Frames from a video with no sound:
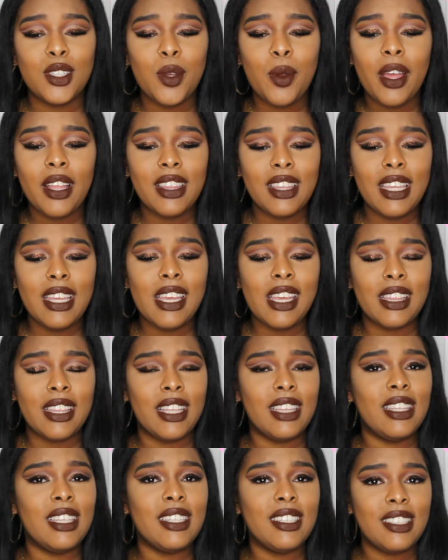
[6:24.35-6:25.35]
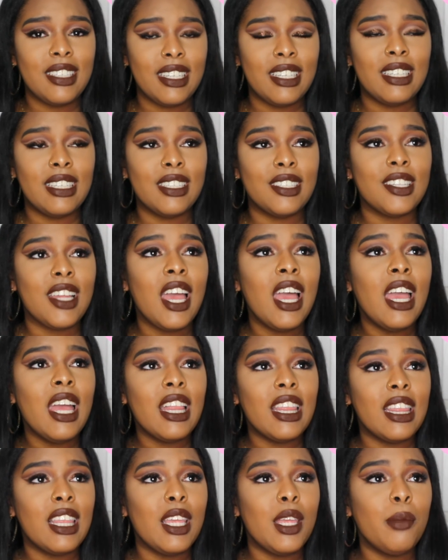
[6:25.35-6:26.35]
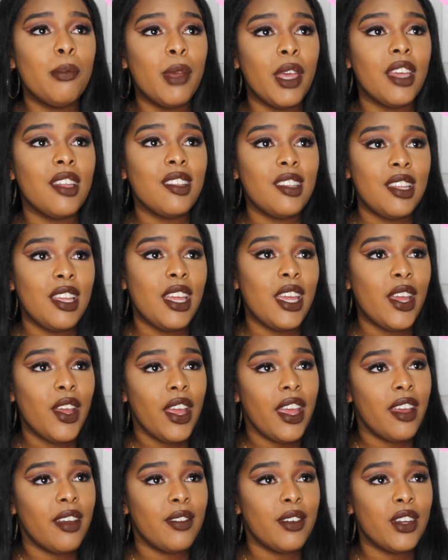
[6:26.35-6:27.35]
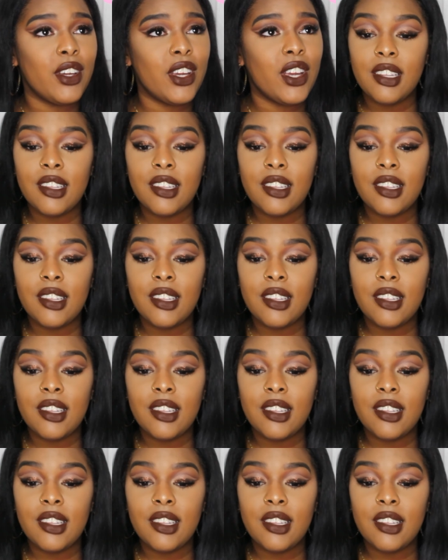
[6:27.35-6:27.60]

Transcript: Do I think that this is the best hair ever?